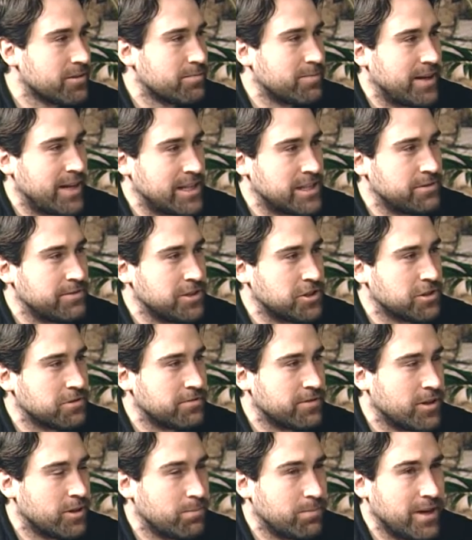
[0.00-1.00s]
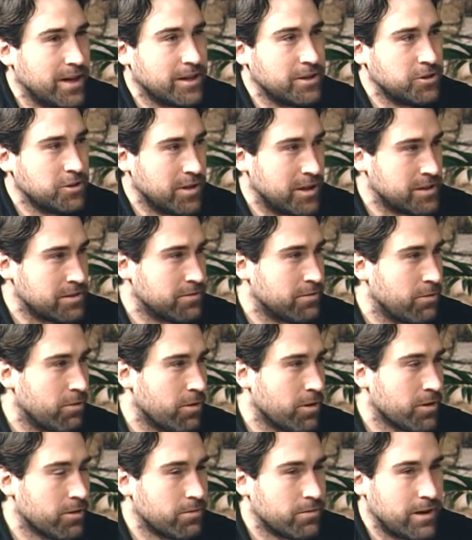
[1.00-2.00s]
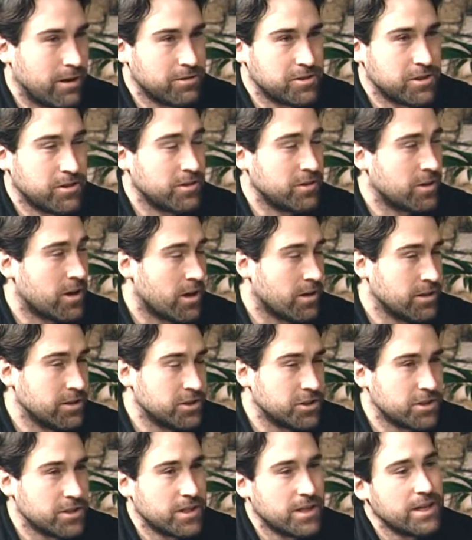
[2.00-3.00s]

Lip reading: my dad's feature film, back in 2004 when I was still in college.